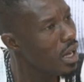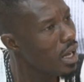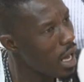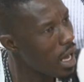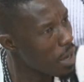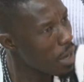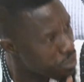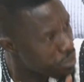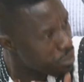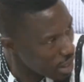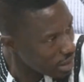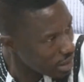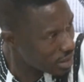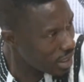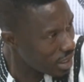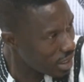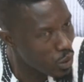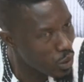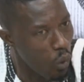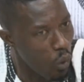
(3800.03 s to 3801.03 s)
A
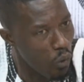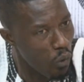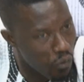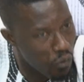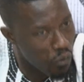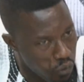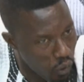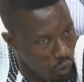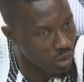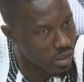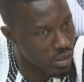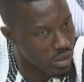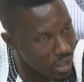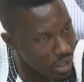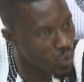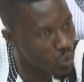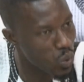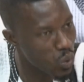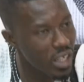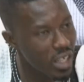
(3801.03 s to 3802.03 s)
president who fought
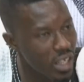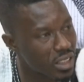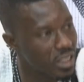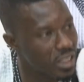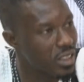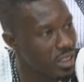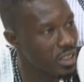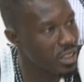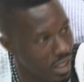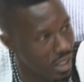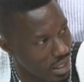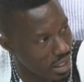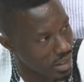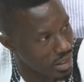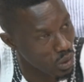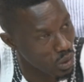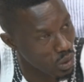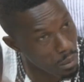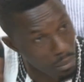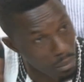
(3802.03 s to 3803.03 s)
the 2016
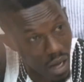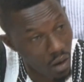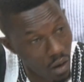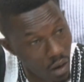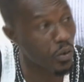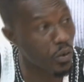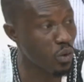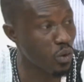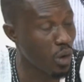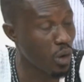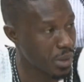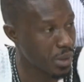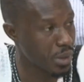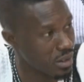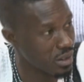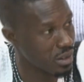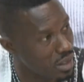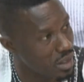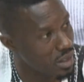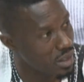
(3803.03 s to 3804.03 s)
election on the back of corruption.
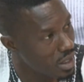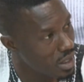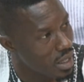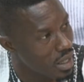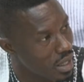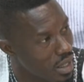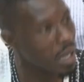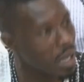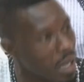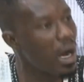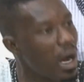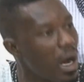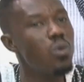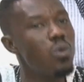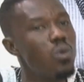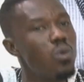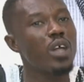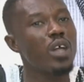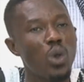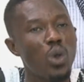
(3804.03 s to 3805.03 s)
The
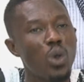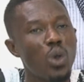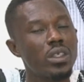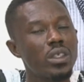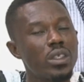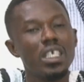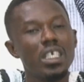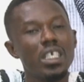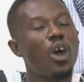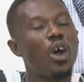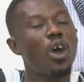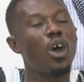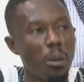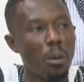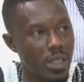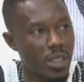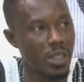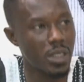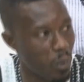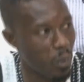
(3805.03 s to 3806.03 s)
man we're told is
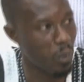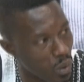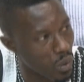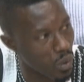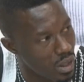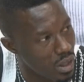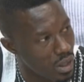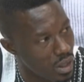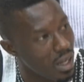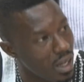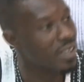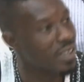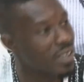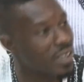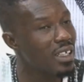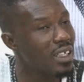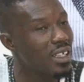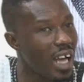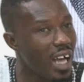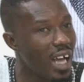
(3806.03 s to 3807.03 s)
incorruptible. I
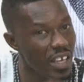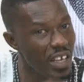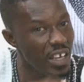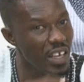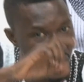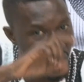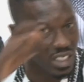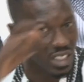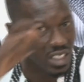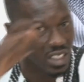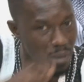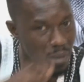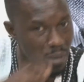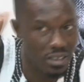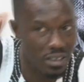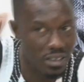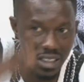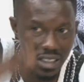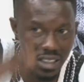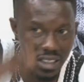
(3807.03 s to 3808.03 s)
said that
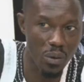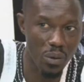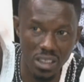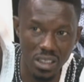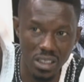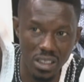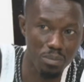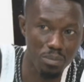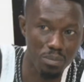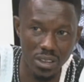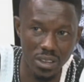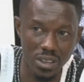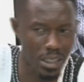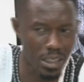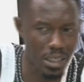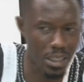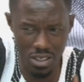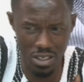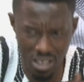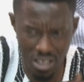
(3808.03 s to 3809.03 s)
invisibility surrounding the president
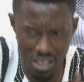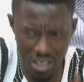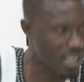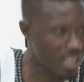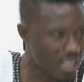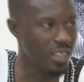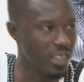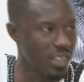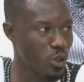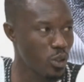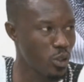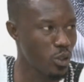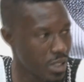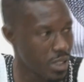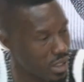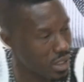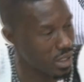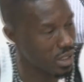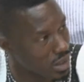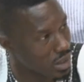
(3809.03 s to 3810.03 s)
has been shattered to
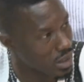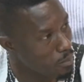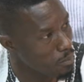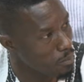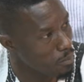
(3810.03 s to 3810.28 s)
pieces.